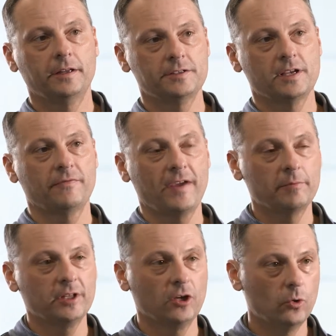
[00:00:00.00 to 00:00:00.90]
is a
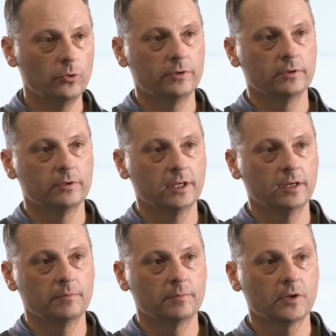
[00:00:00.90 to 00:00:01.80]
family-owned
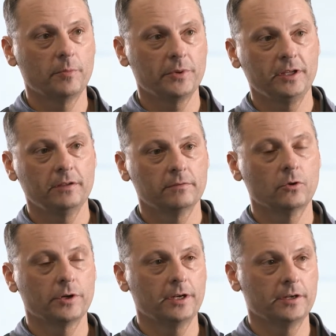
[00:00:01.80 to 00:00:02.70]
company
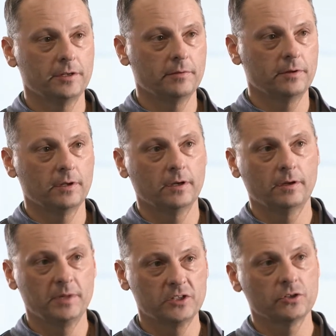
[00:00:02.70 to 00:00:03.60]
located in
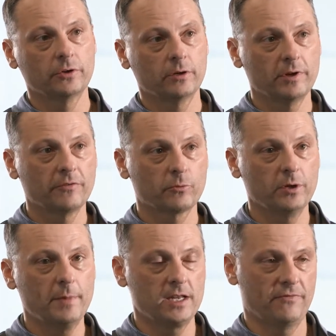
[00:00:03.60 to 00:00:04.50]
Minnesota. We have 3
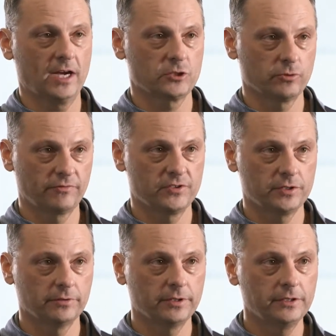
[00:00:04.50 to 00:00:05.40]
manufacturing
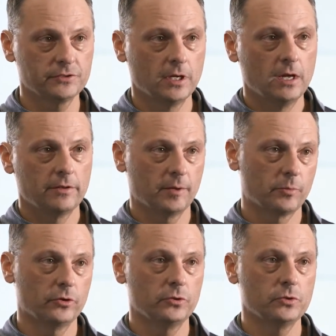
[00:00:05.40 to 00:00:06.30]
facilities that
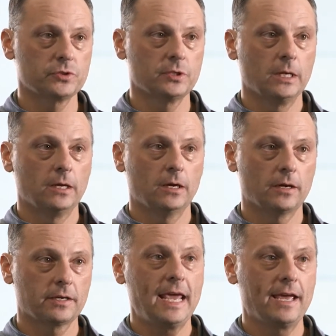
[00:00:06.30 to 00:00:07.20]
produce
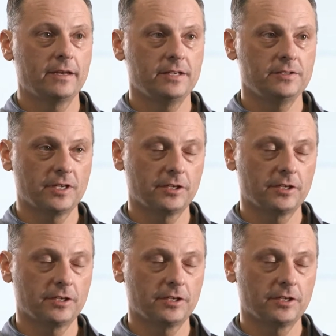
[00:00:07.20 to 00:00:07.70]
candies and